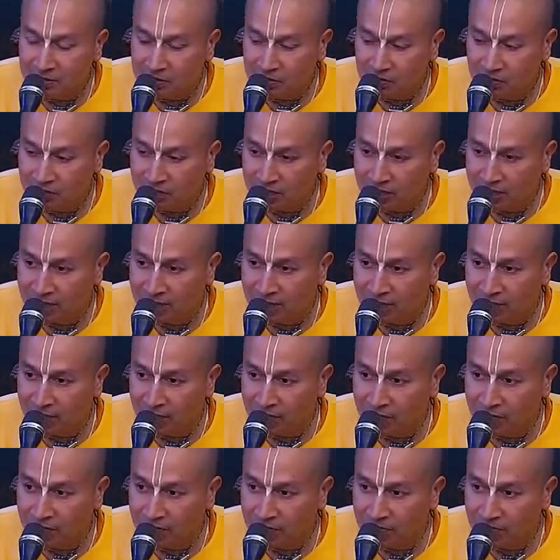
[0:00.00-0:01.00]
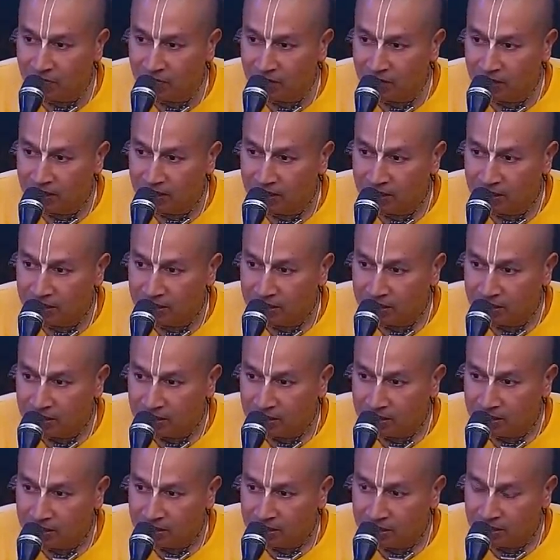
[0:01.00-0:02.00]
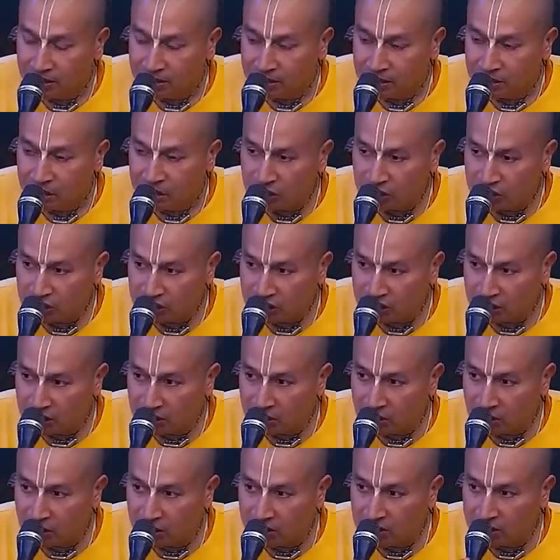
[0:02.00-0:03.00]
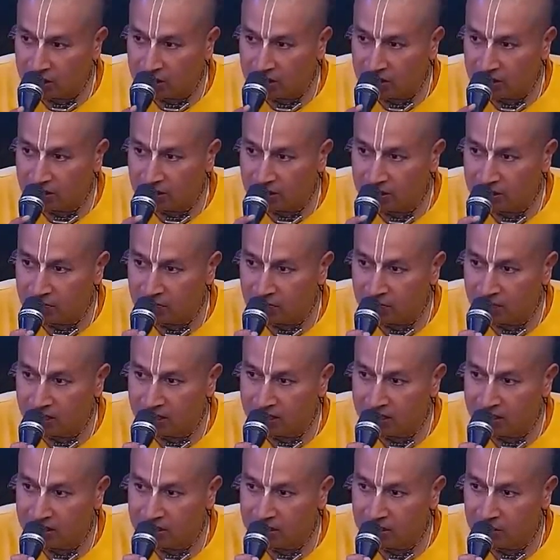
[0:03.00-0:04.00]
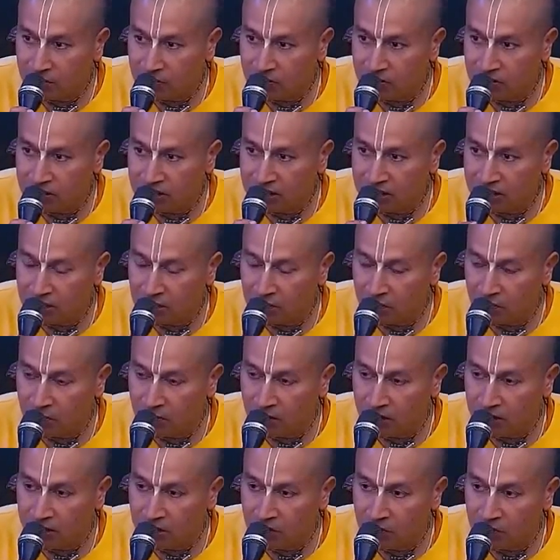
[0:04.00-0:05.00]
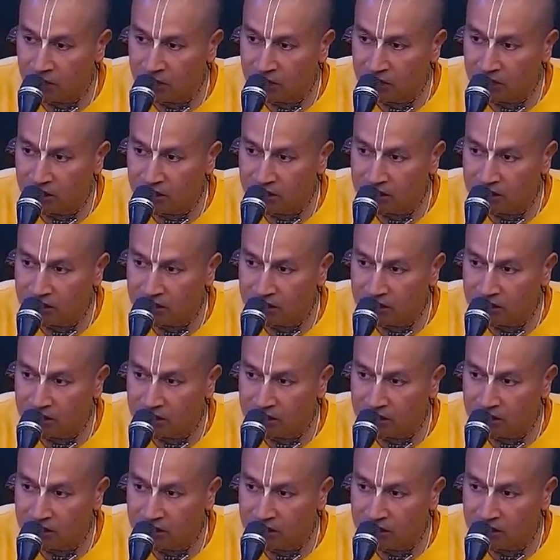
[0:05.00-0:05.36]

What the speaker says: So therefore, Krishna consciousness means to see the world the way